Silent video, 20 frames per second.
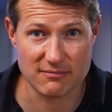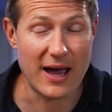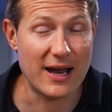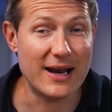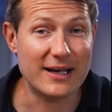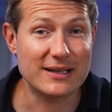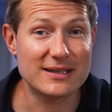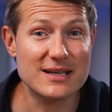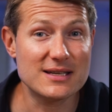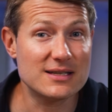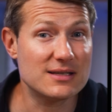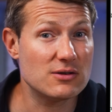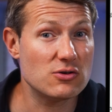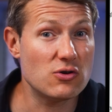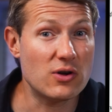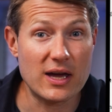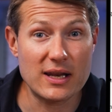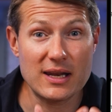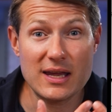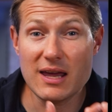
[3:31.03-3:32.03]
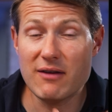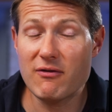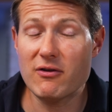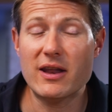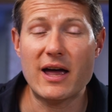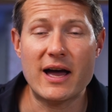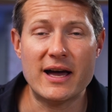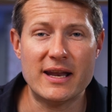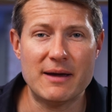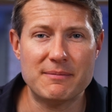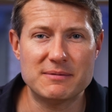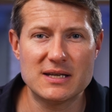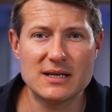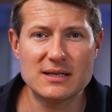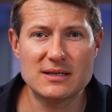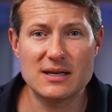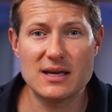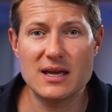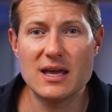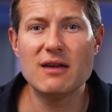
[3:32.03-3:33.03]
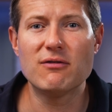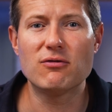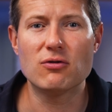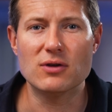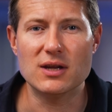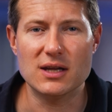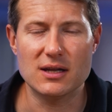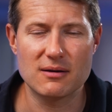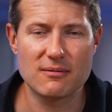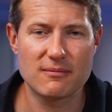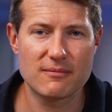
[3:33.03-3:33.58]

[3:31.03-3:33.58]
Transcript: And like this, you can even adapt it if you need.